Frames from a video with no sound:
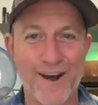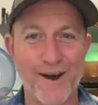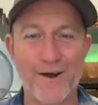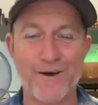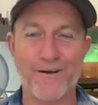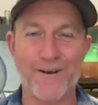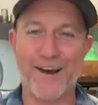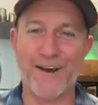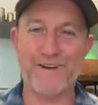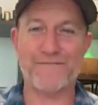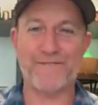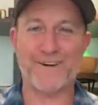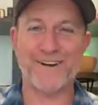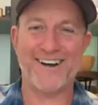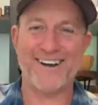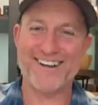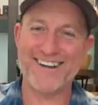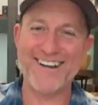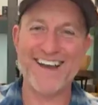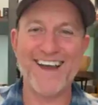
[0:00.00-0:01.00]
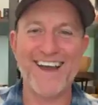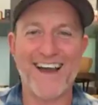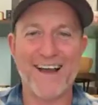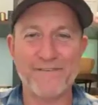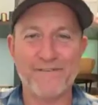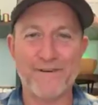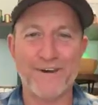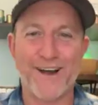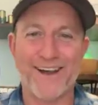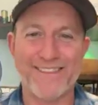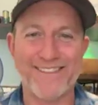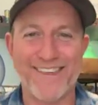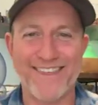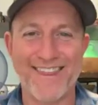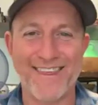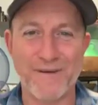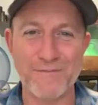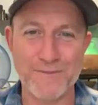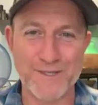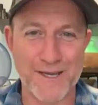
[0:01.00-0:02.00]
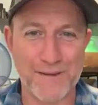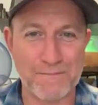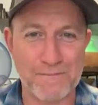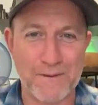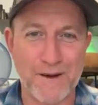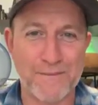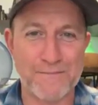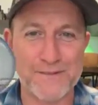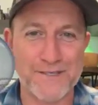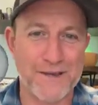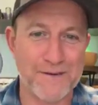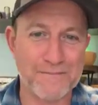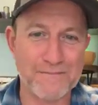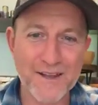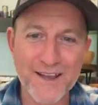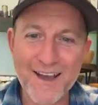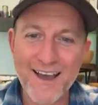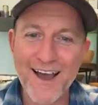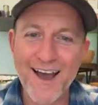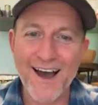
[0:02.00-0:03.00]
Oh, I forgot the thumbs up pops up.